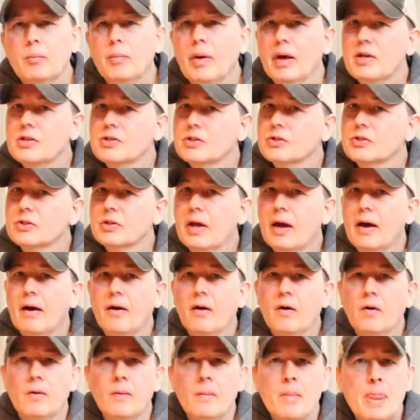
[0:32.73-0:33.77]
basses
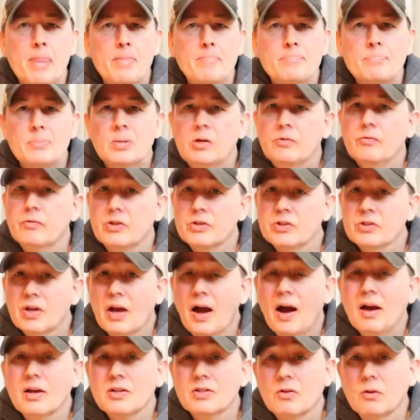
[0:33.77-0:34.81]
now, the
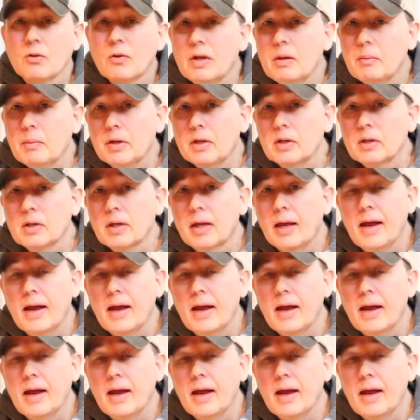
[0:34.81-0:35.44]
sky's the limit.